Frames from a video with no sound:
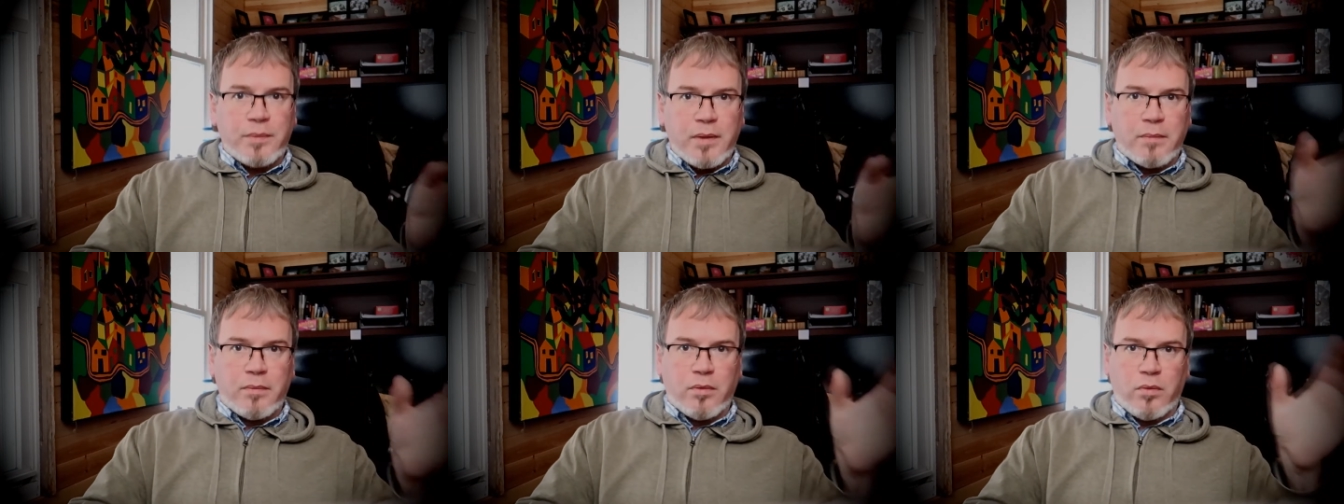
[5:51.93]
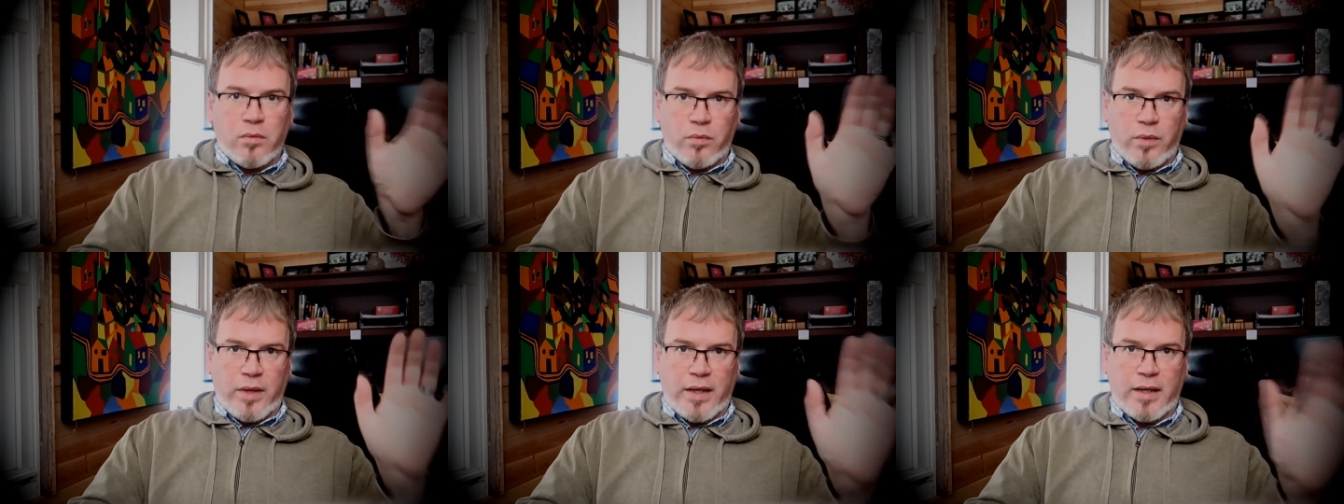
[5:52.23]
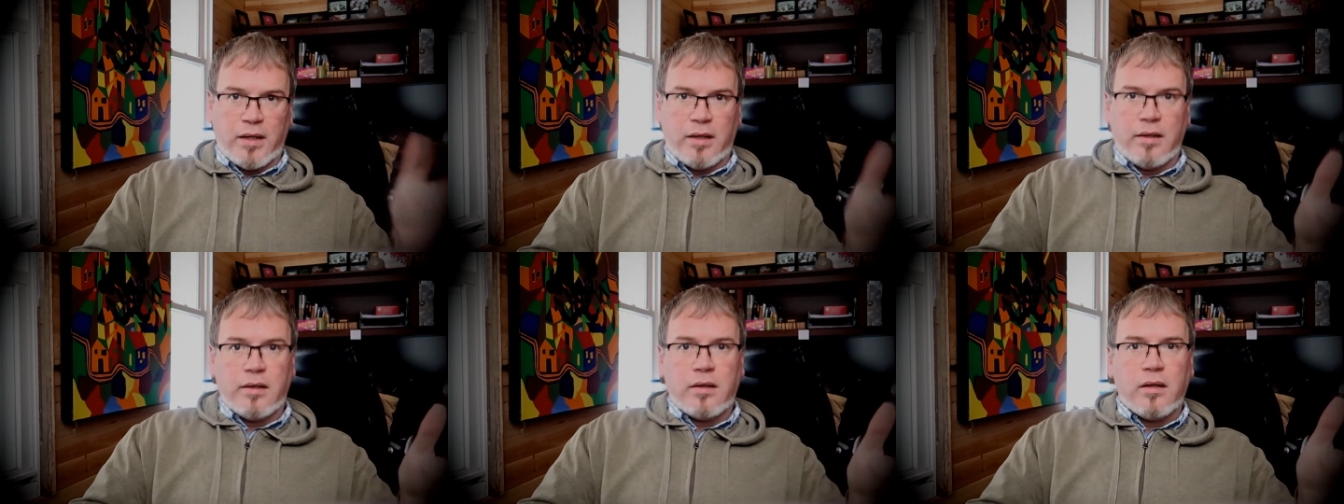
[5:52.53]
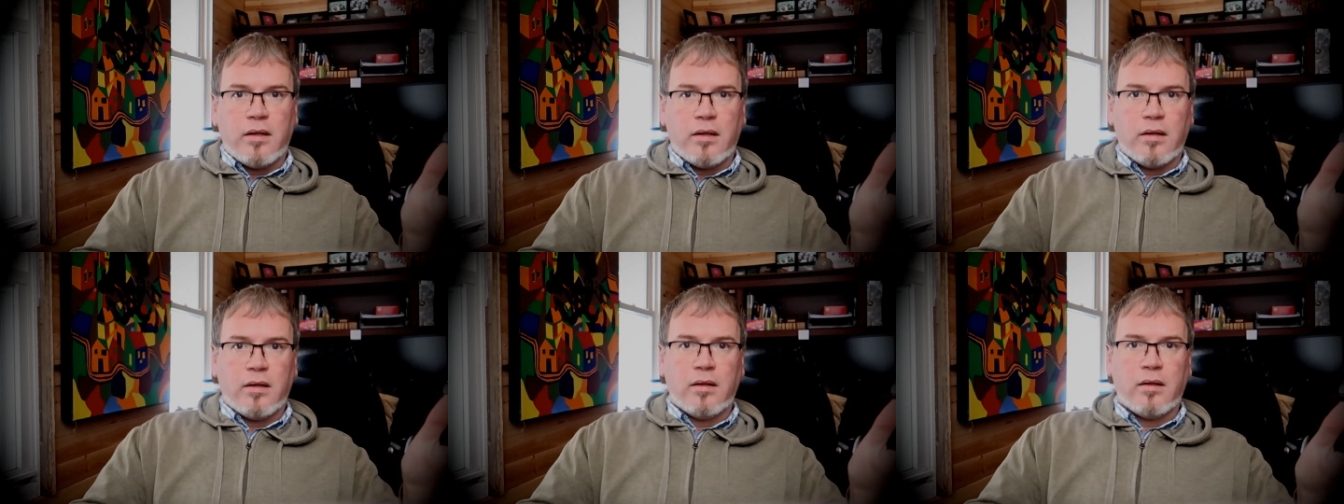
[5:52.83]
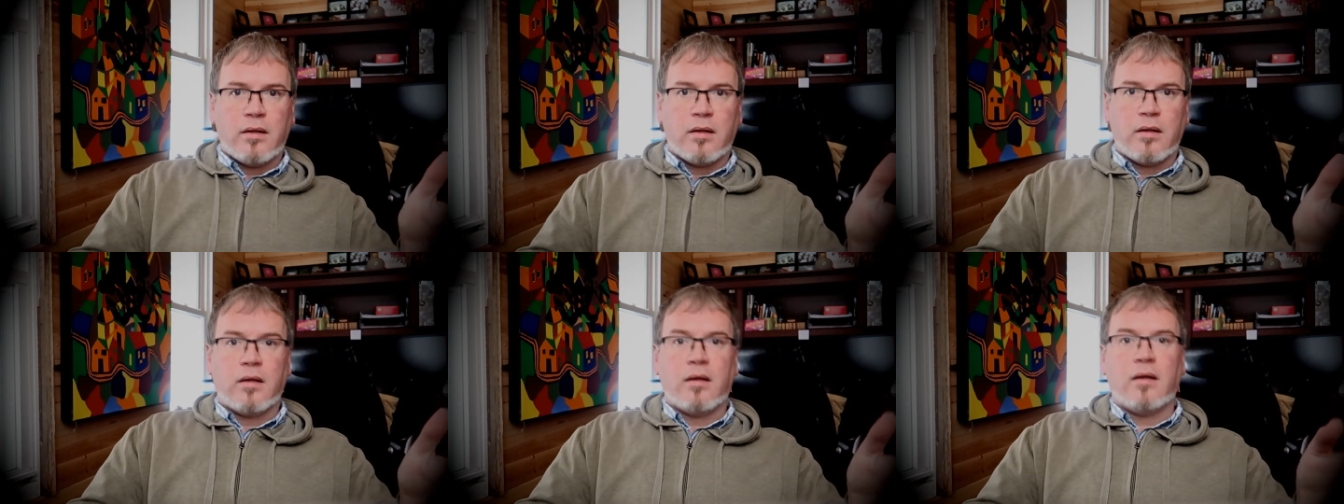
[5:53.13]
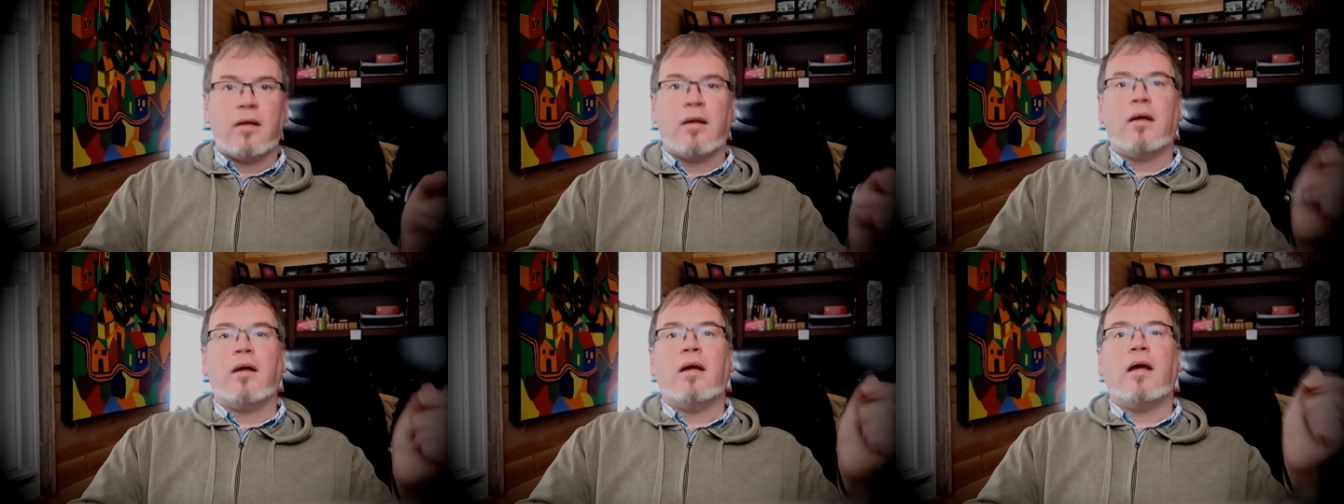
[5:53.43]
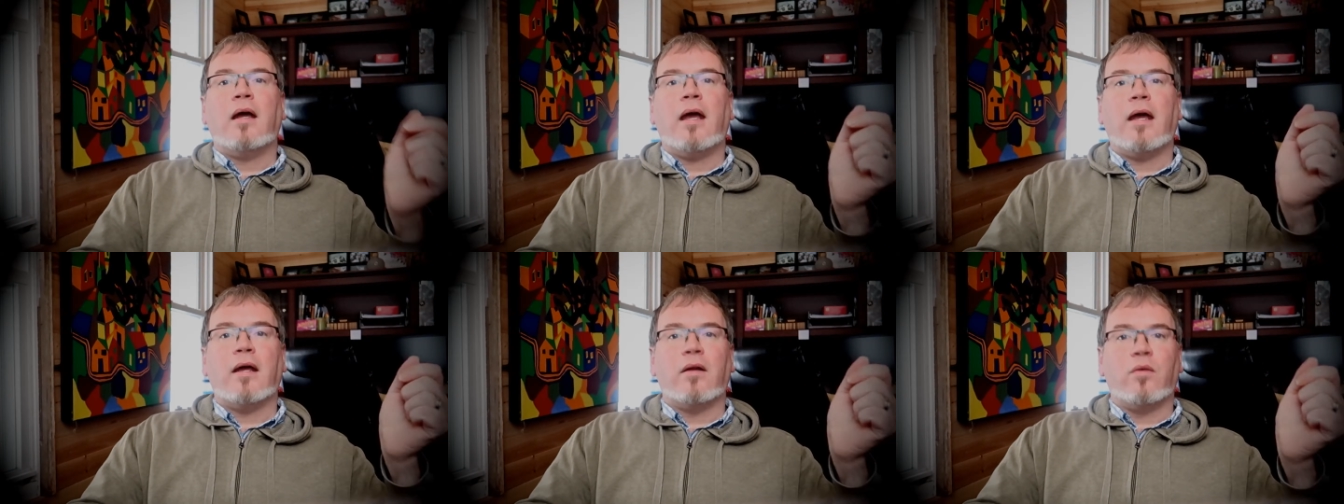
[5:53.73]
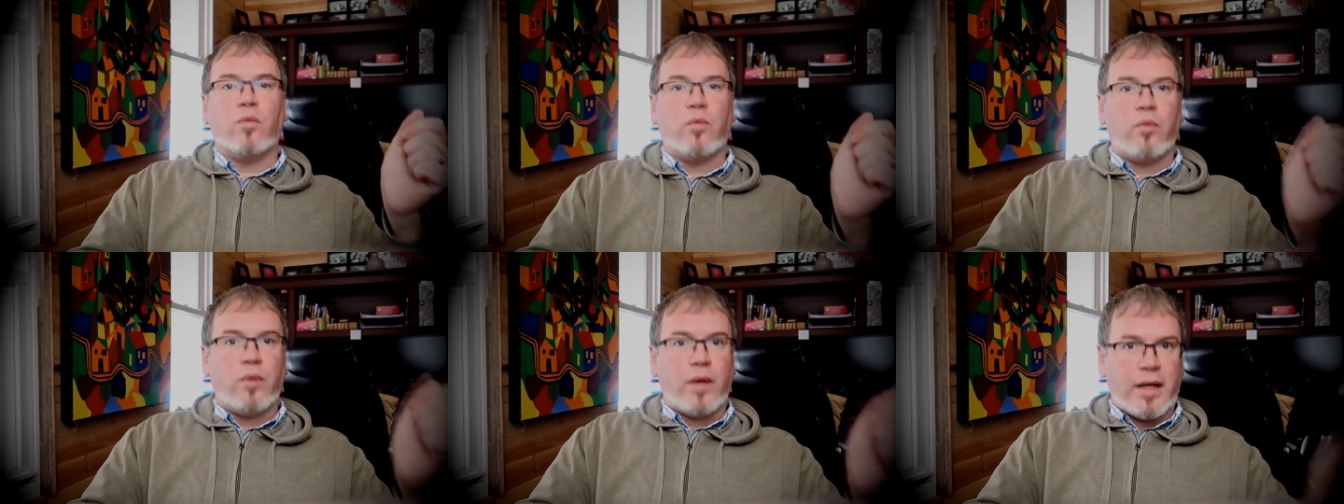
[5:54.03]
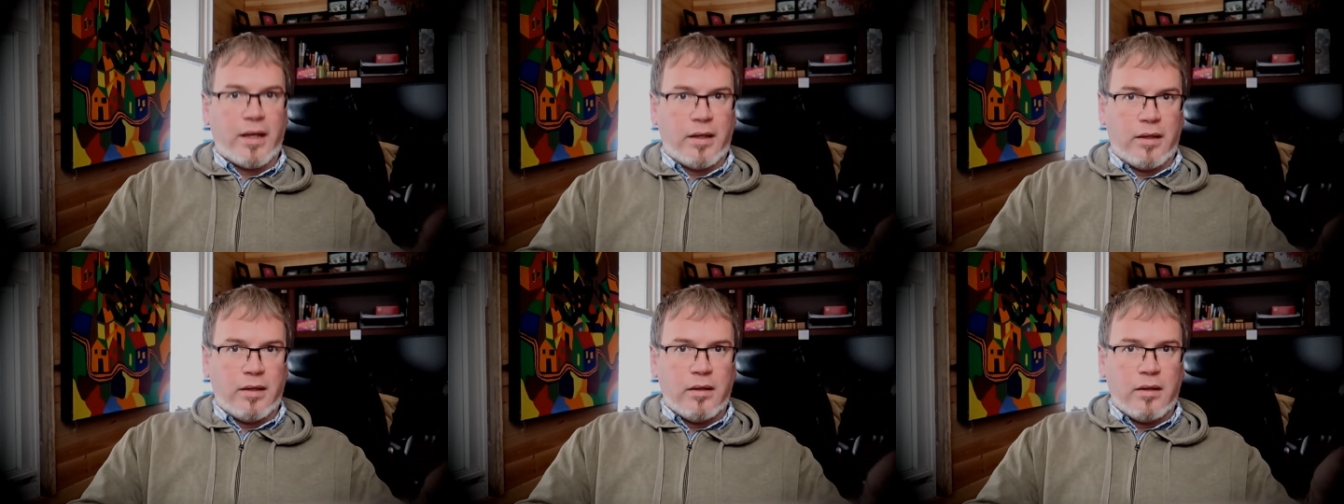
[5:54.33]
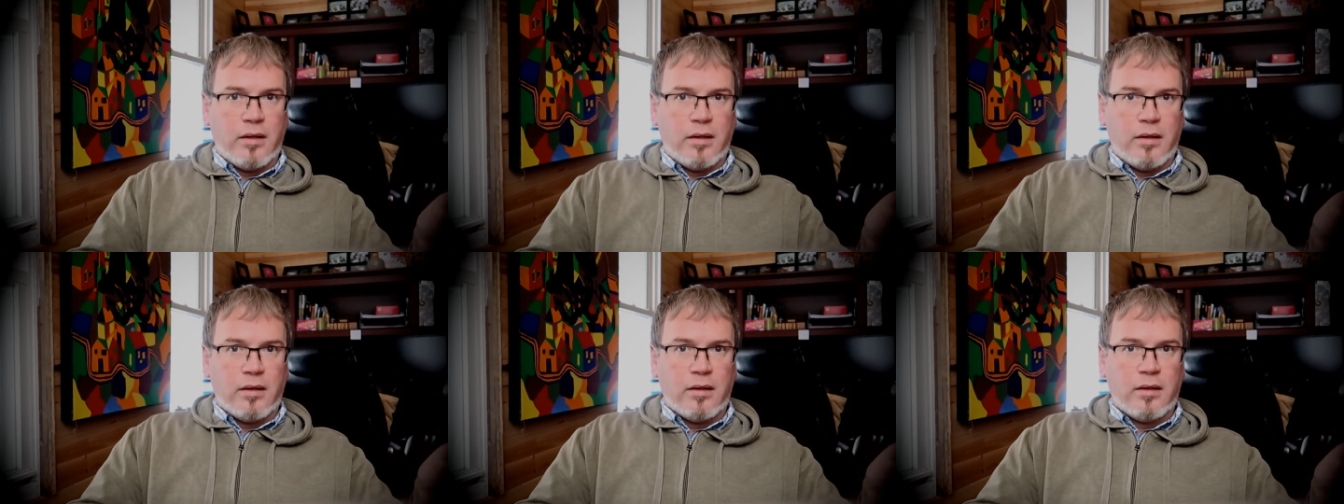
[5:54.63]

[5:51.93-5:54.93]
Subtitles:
people waited and waited